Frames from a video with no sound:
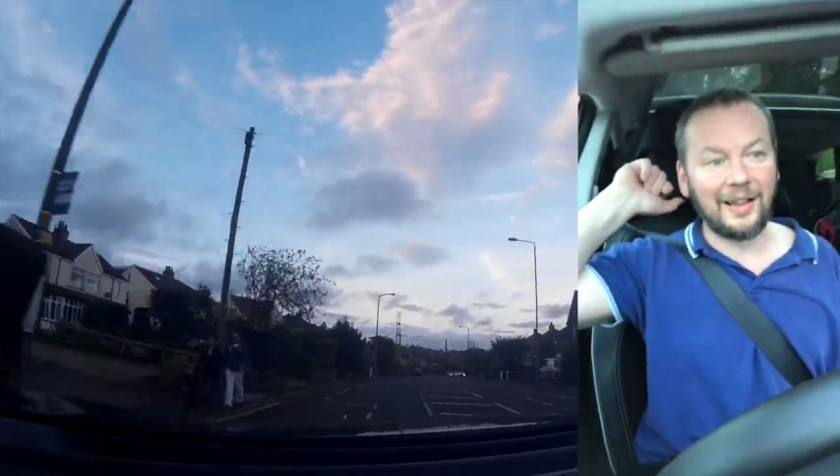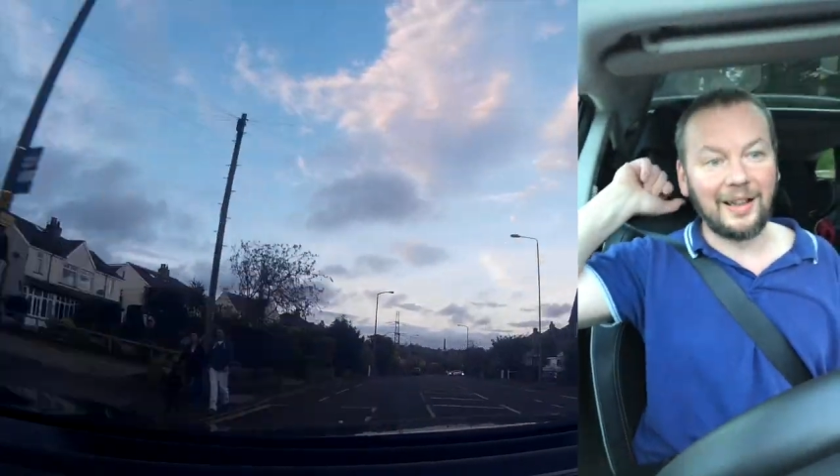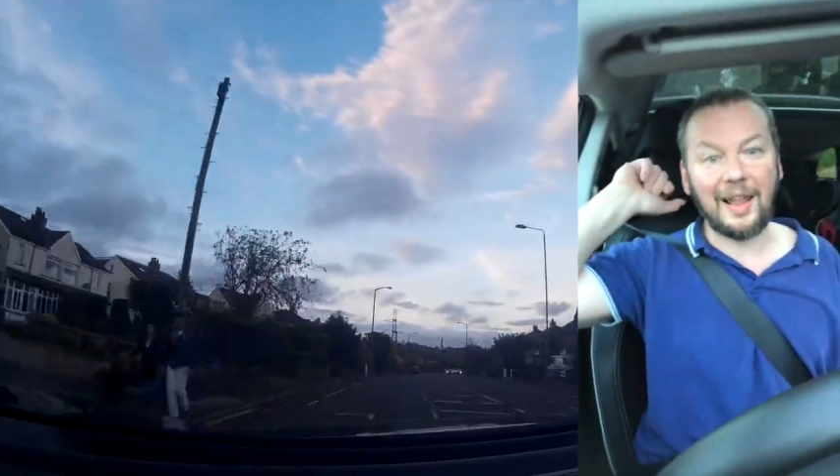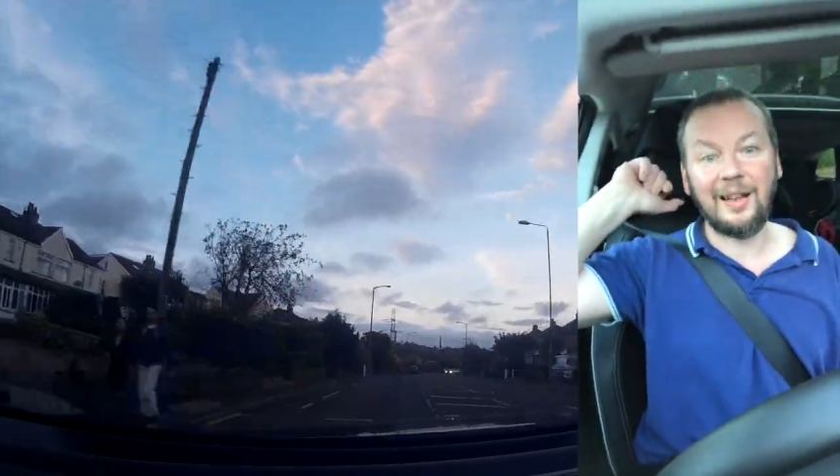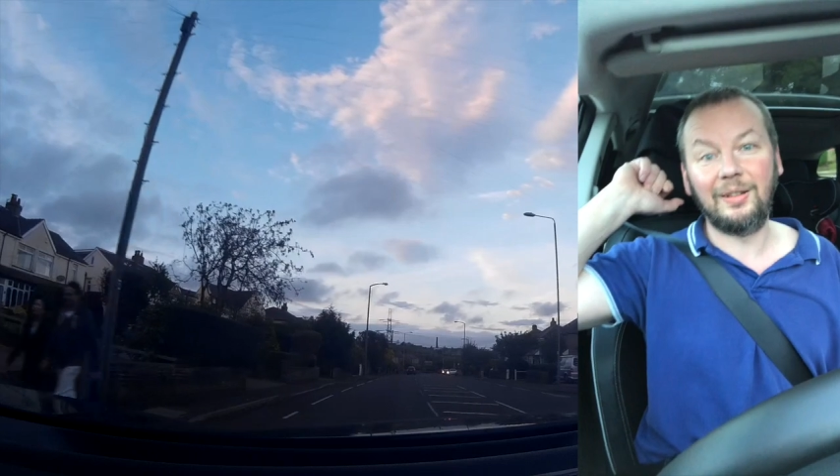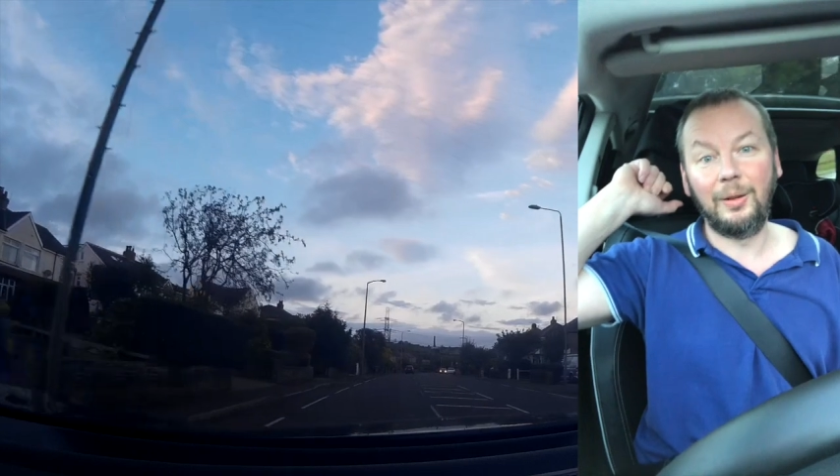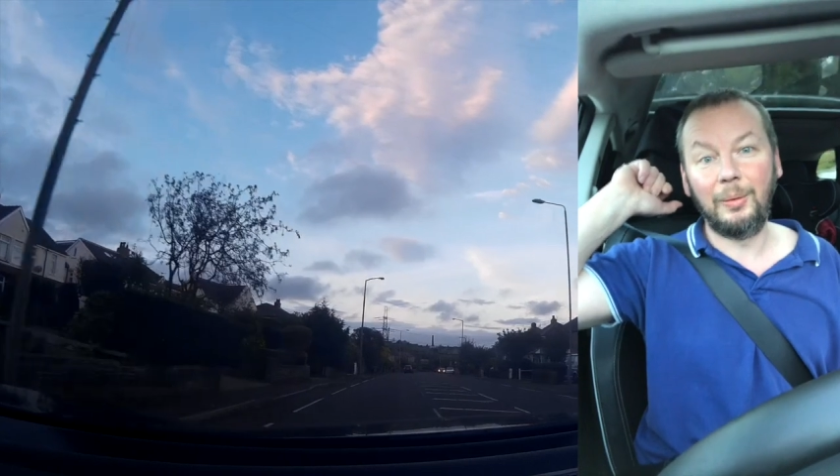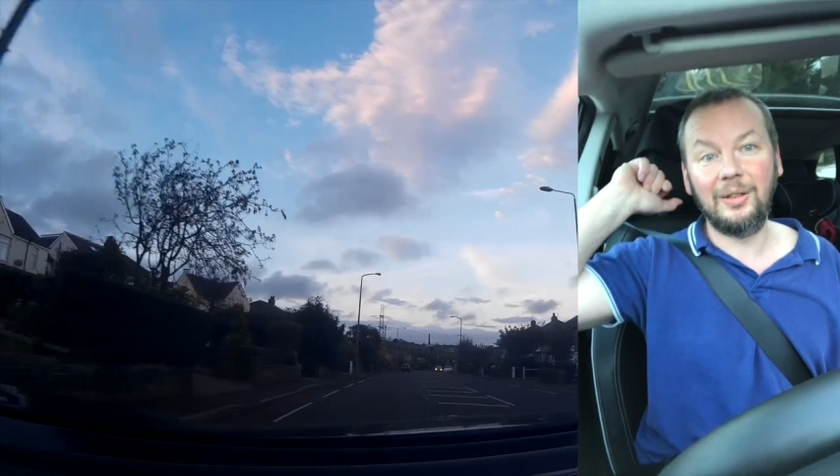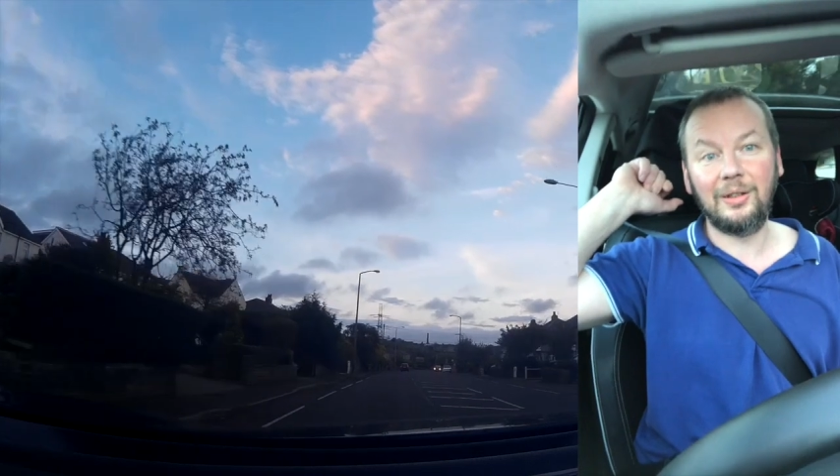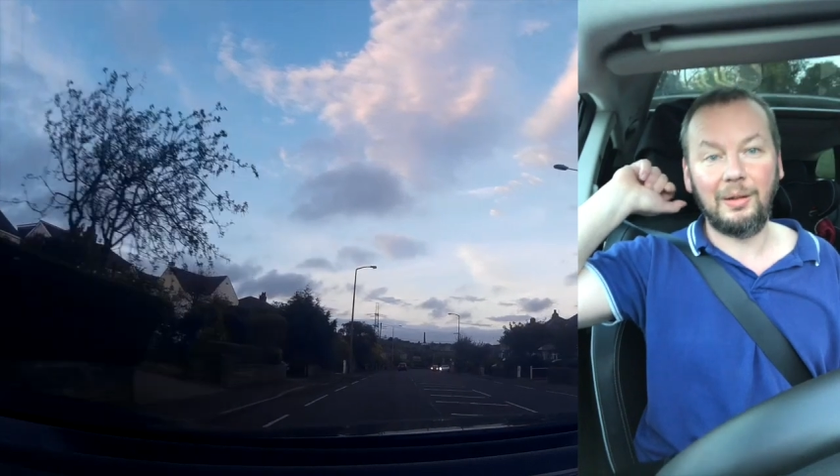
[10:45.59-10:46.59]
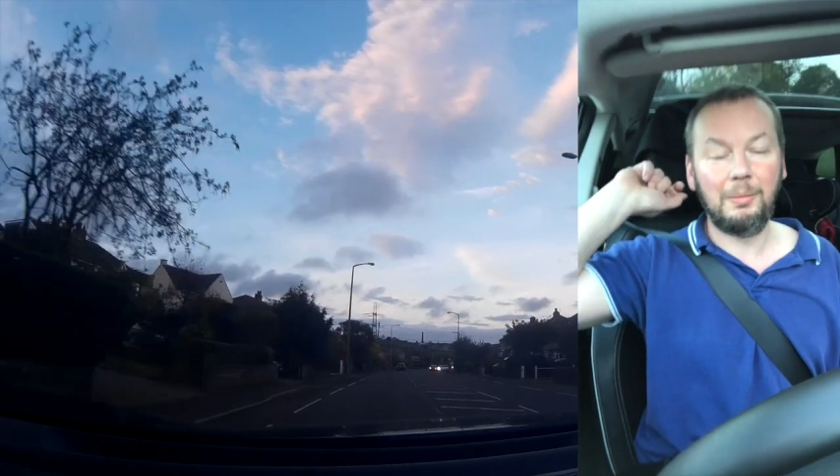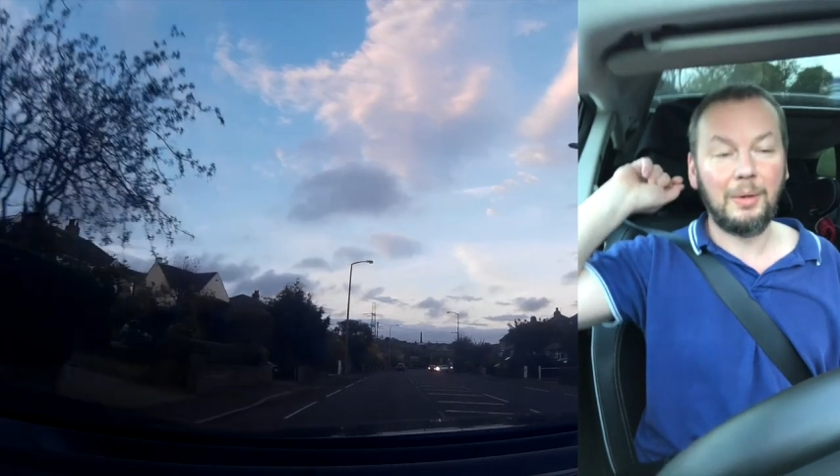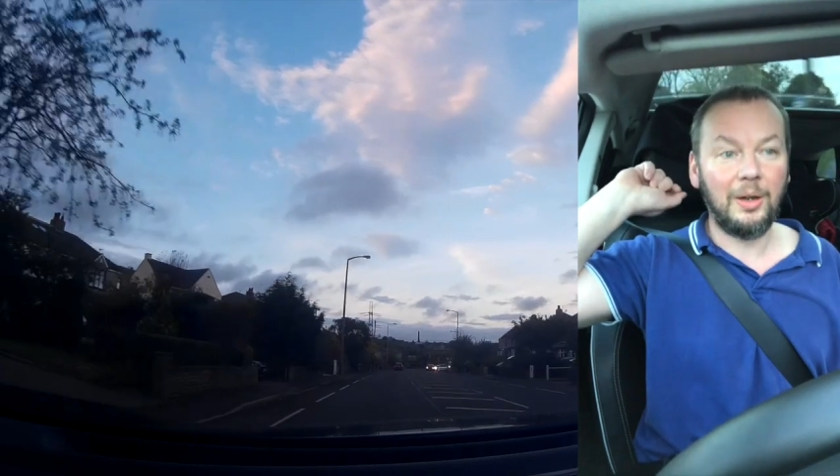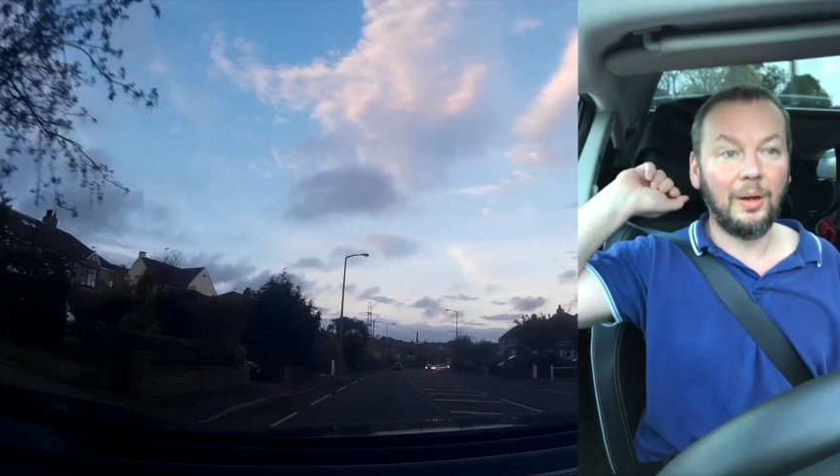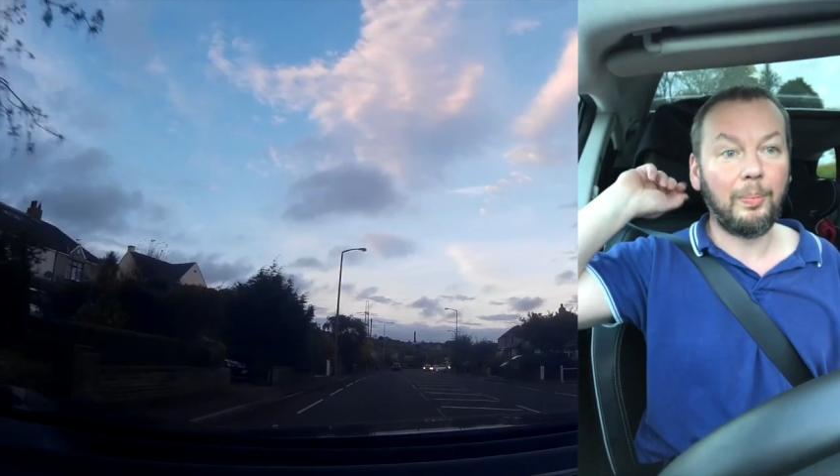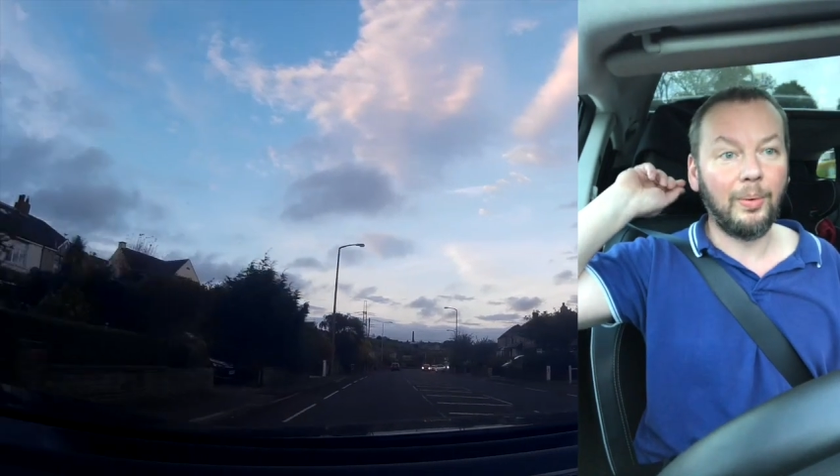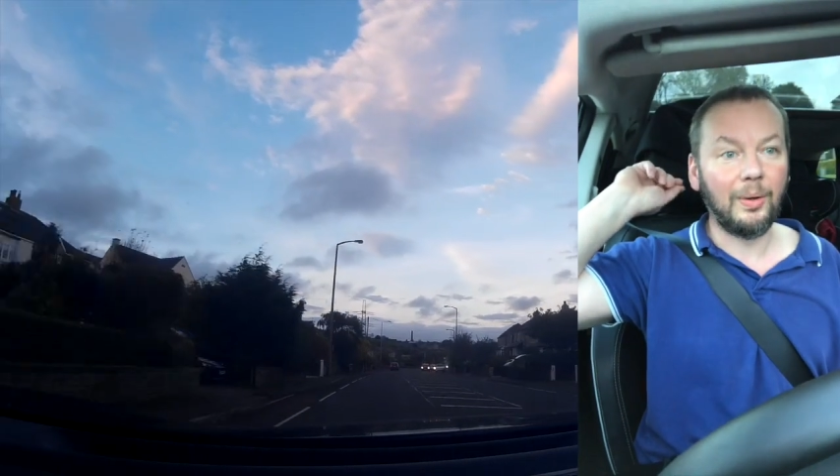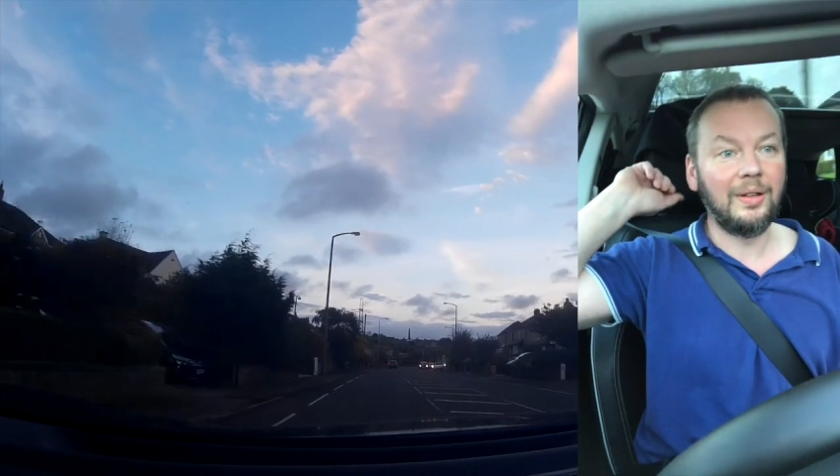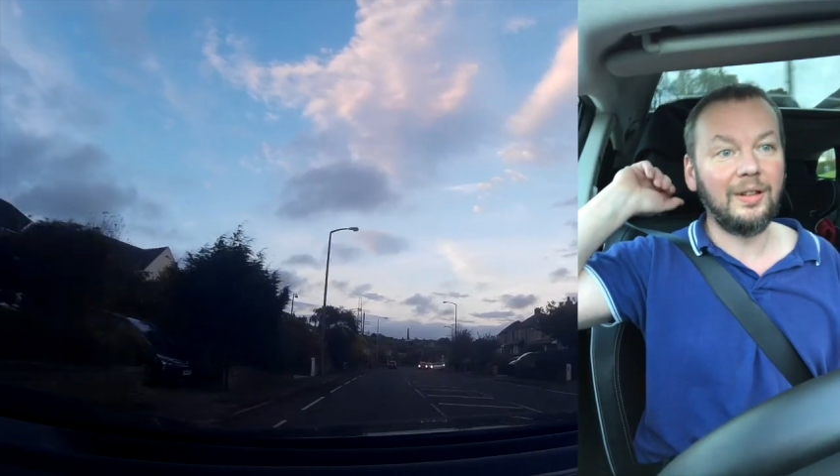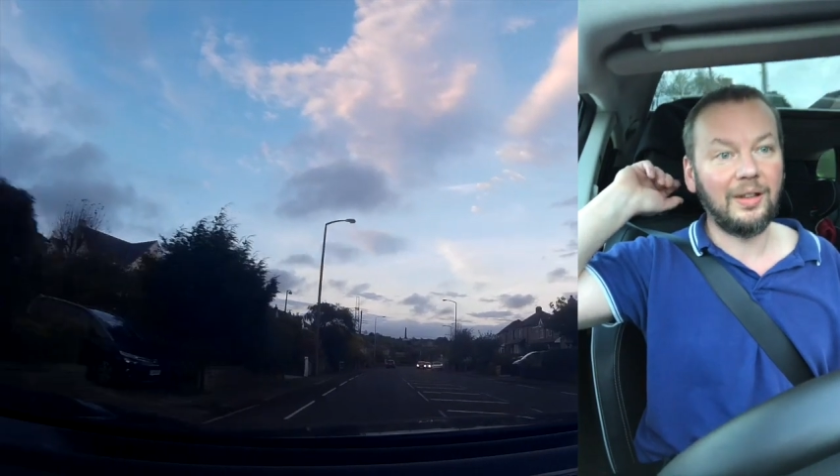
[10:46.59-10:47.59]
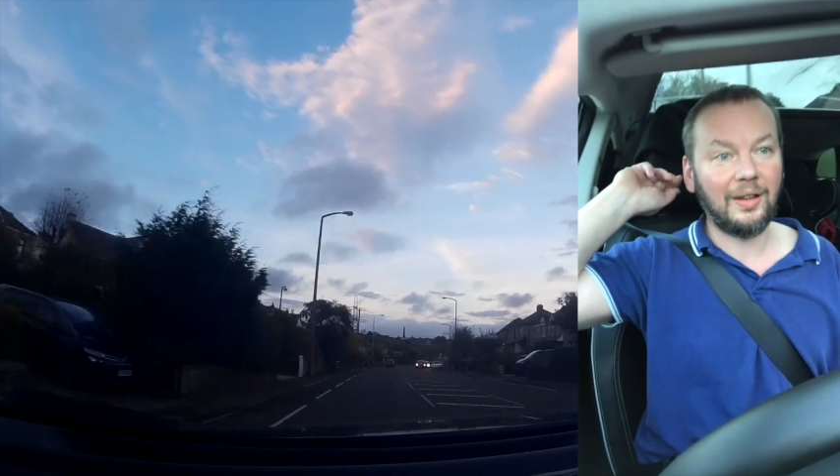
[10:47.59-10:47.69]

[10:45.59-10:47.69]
glass of the windscreen going upwards,